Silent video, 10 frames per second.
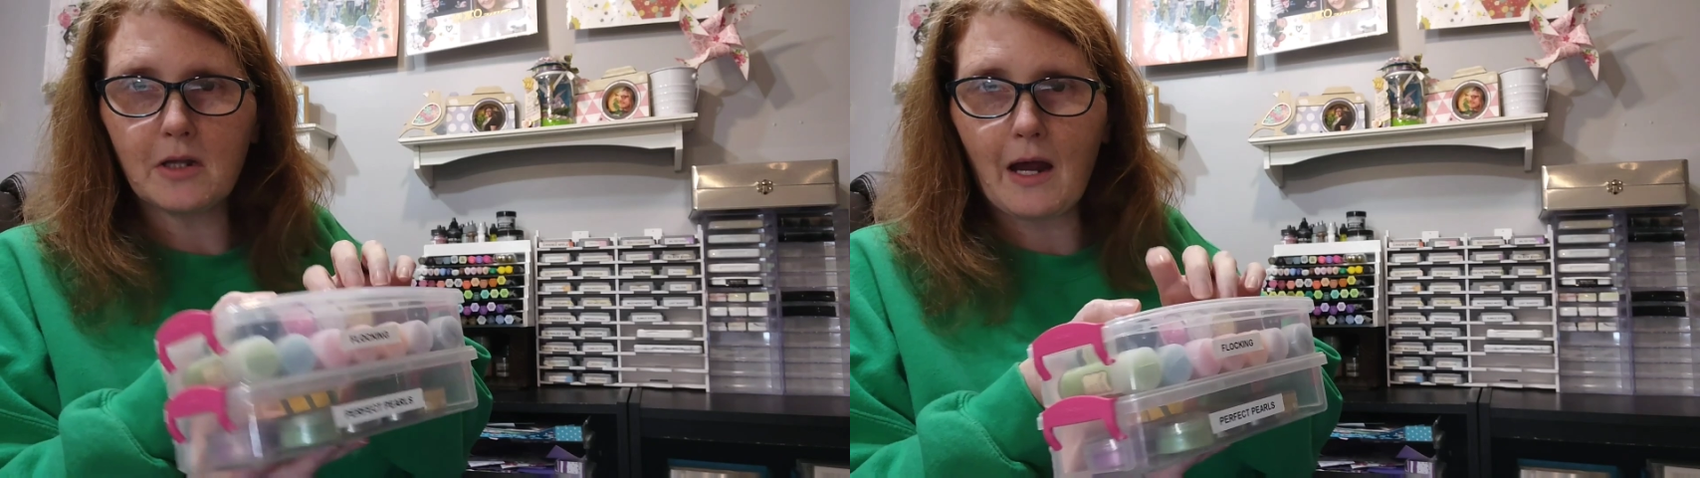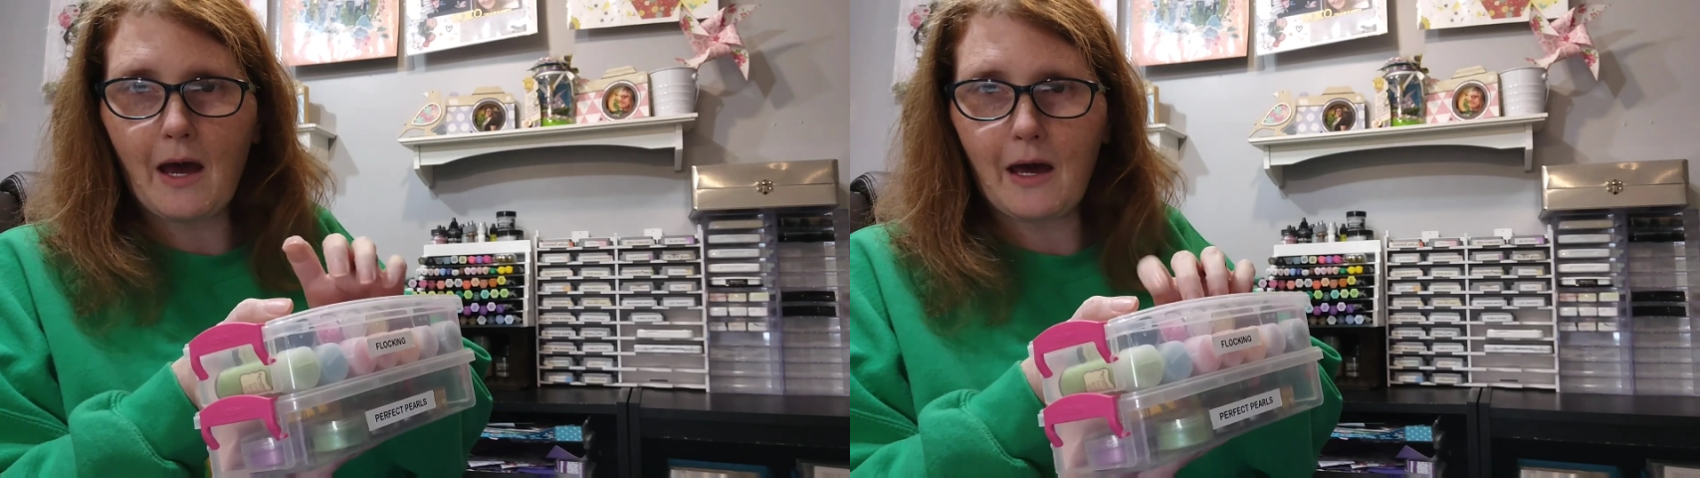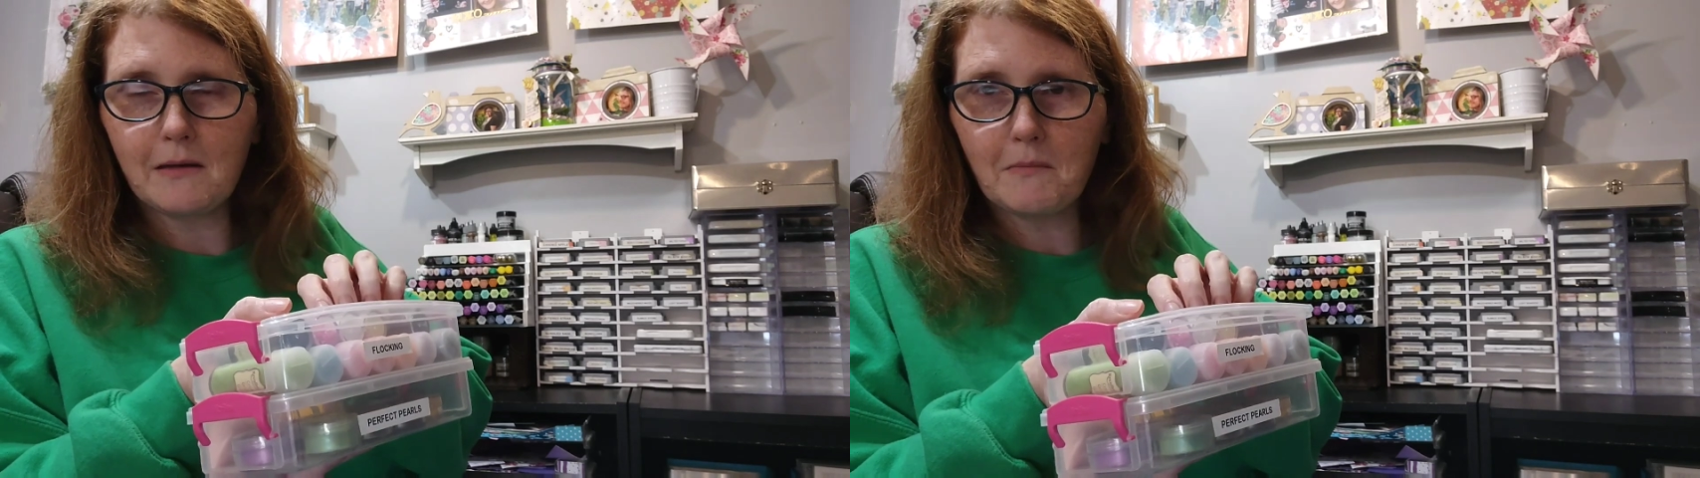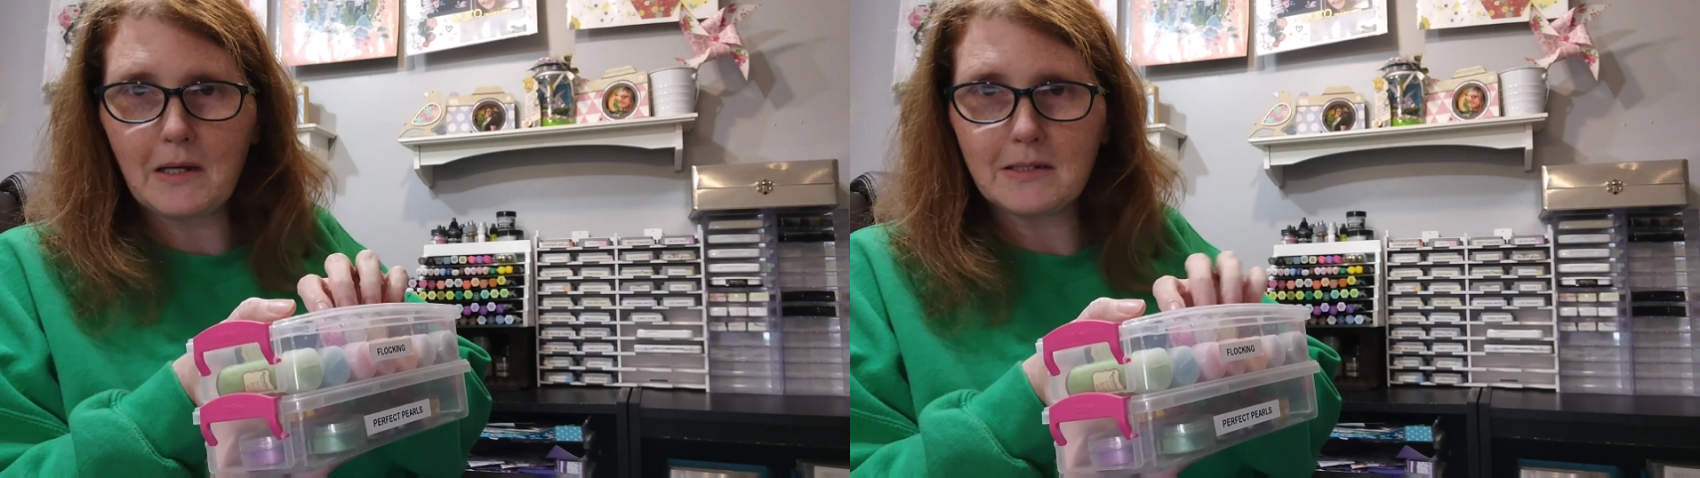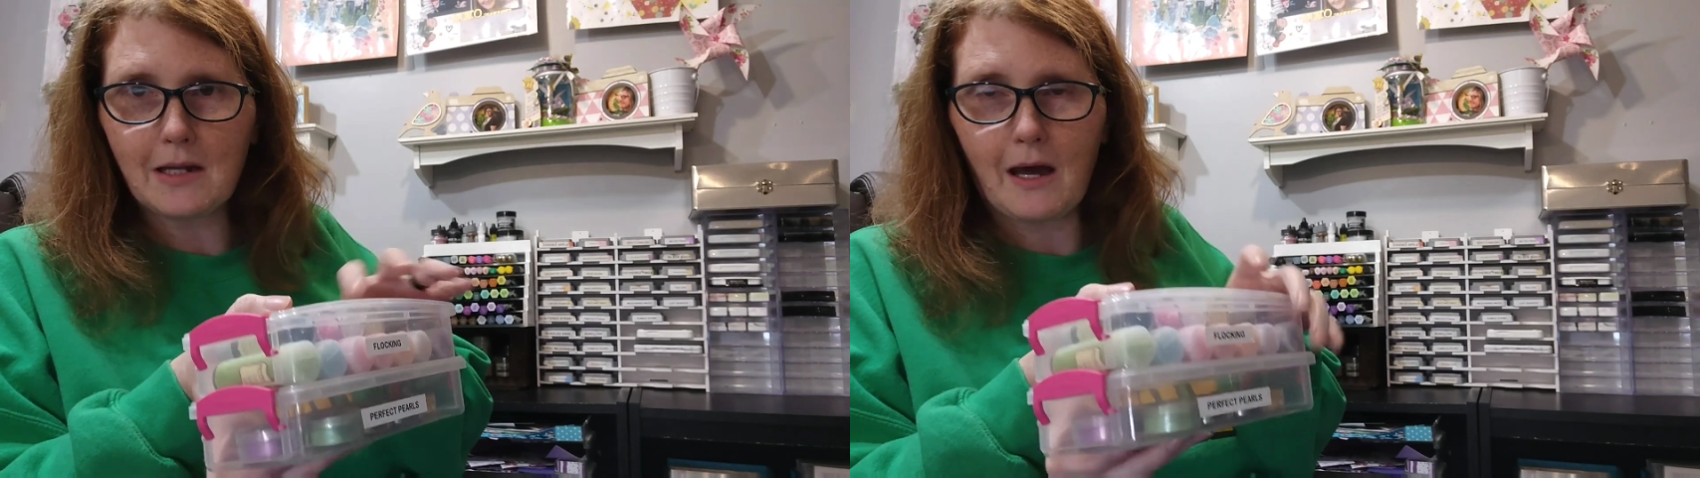that I had in
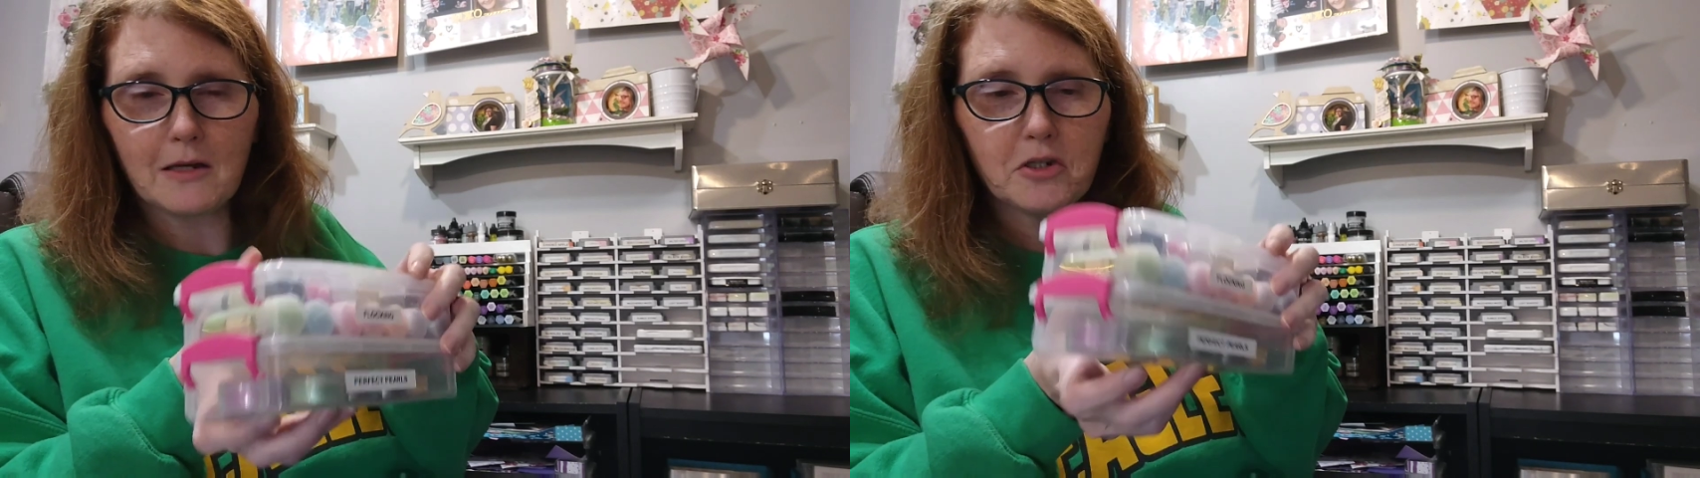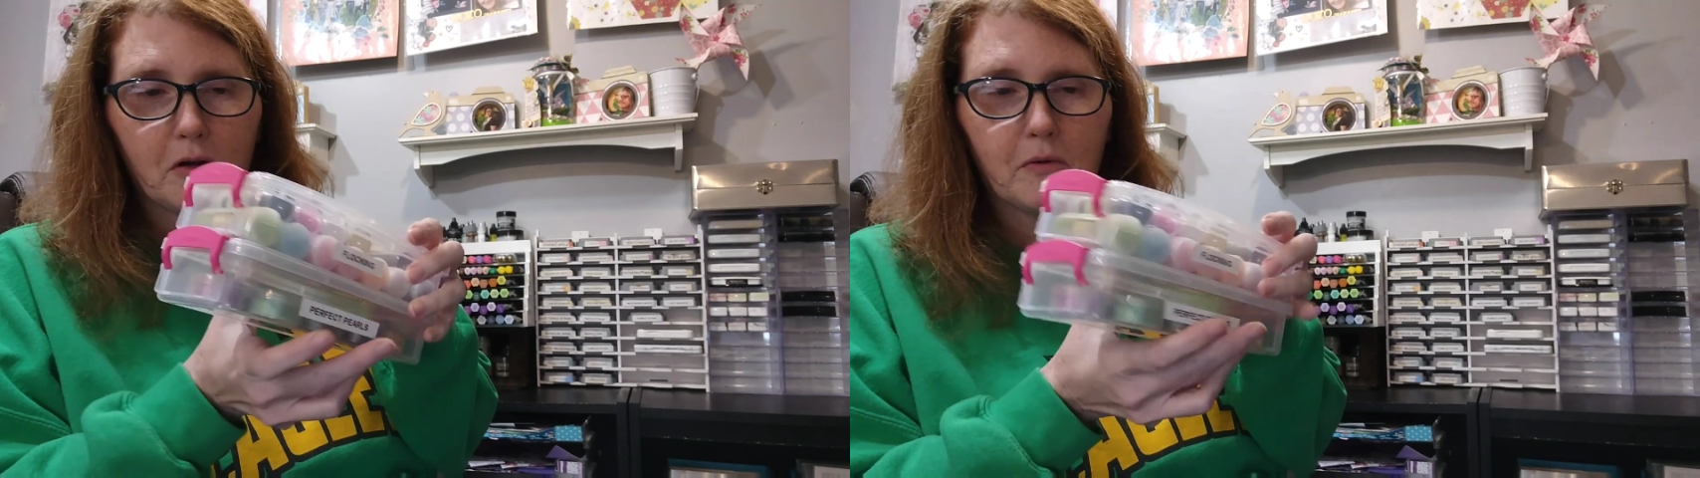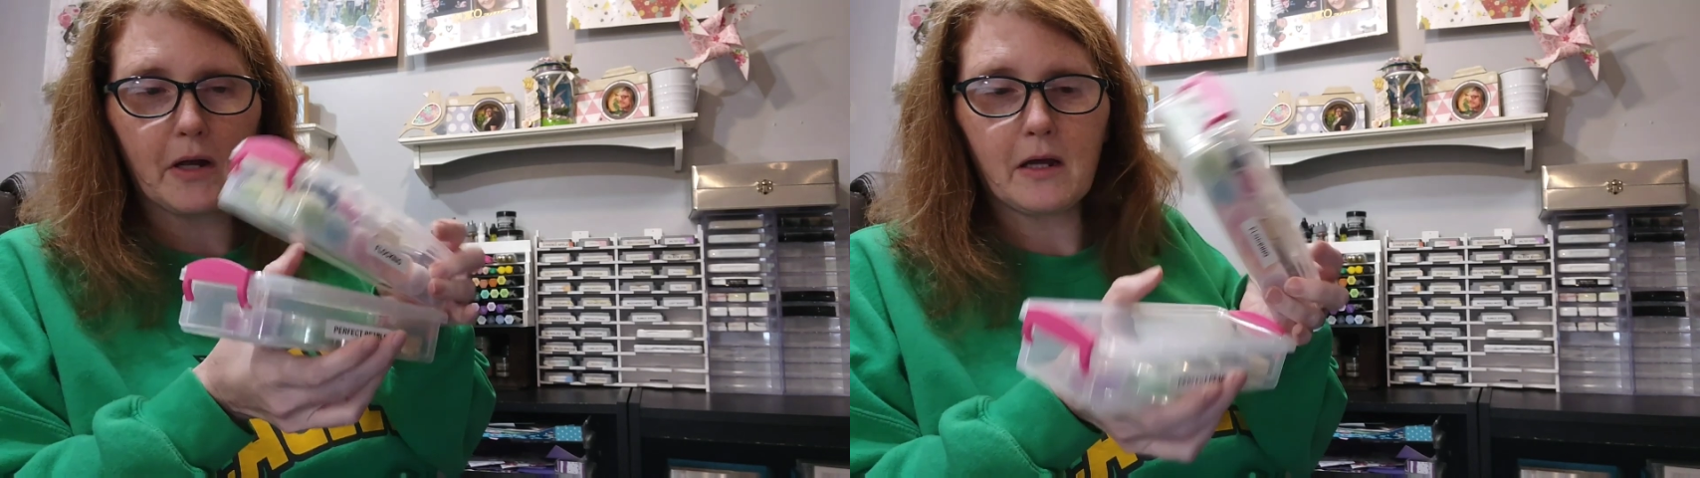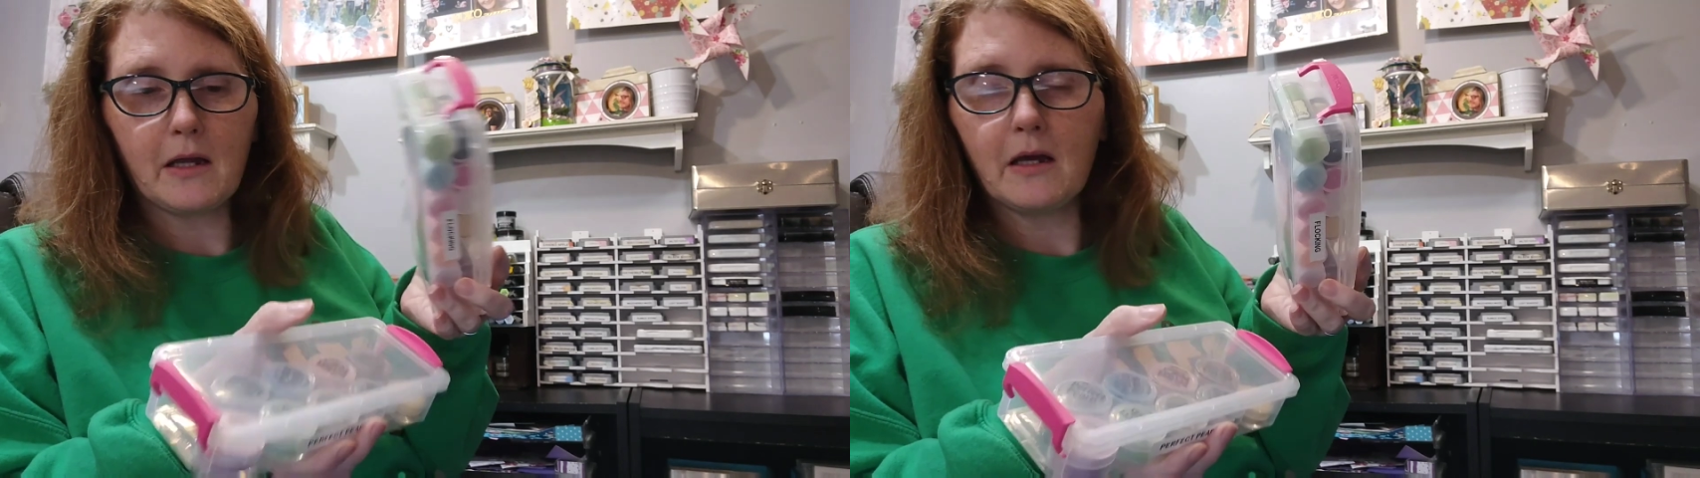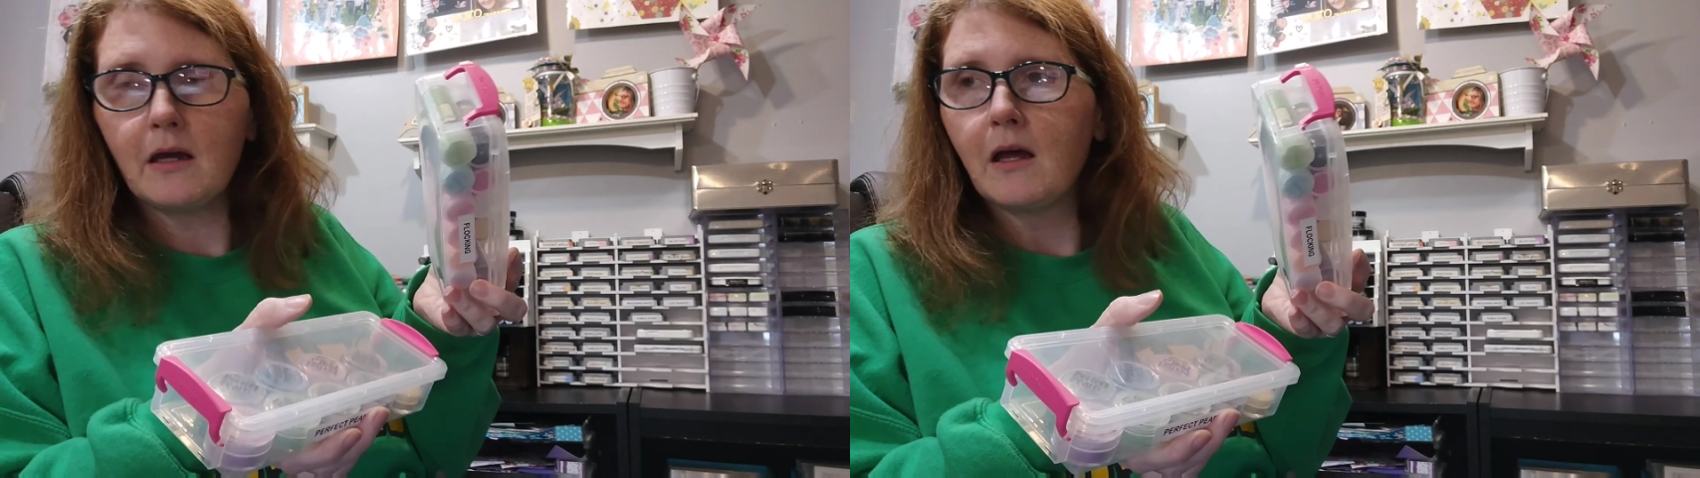my stash
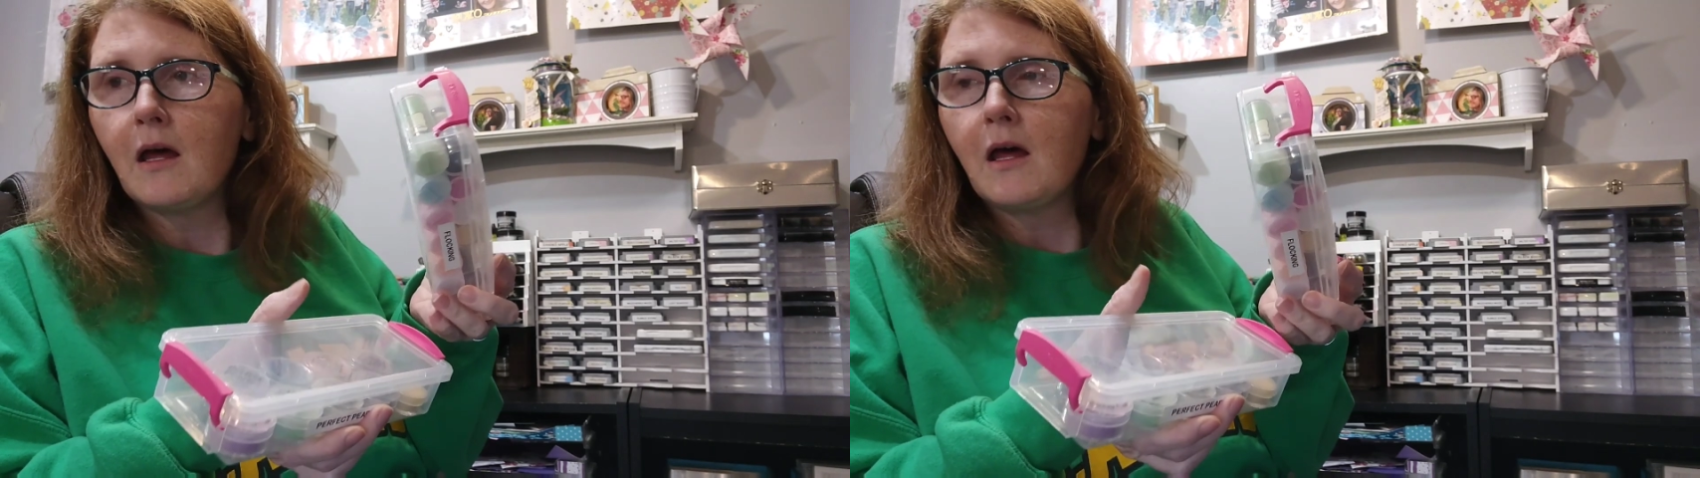already.